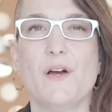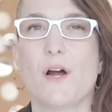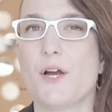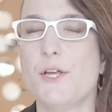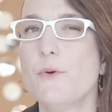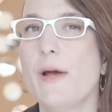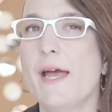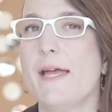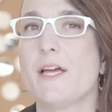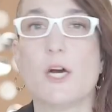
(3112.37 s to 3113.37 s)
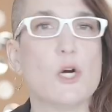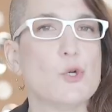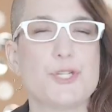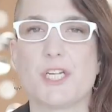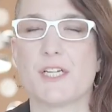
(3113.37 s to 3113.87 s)
Are you a
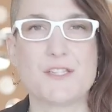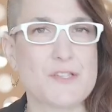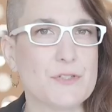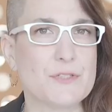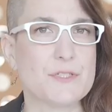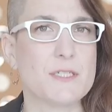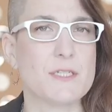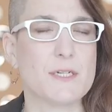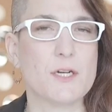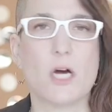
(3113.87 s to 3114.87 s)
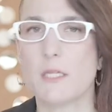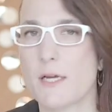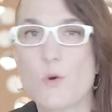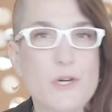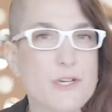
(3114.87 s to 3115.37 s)
coach, a consultant, an
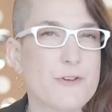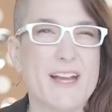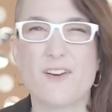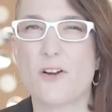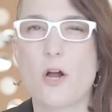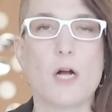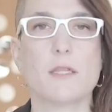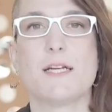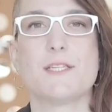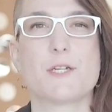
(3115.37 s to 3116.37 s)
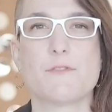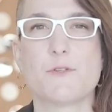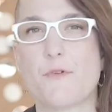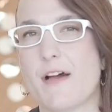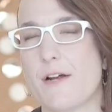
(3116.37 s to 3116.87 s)
online course creator, or online service
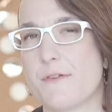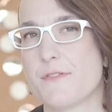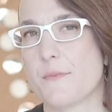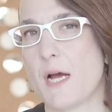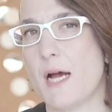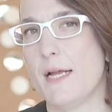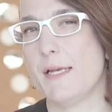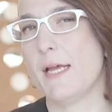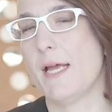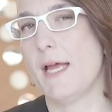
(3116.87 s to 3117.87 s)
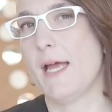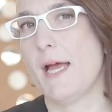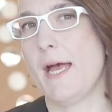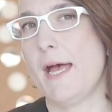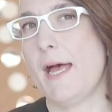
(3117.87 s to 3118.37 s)
provider of some kind,
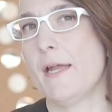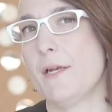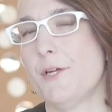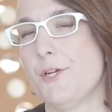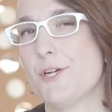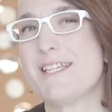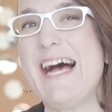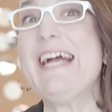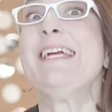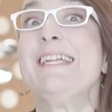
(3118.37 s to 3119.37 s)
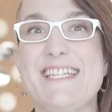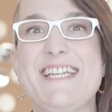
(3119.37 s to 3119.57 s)
and you're dying to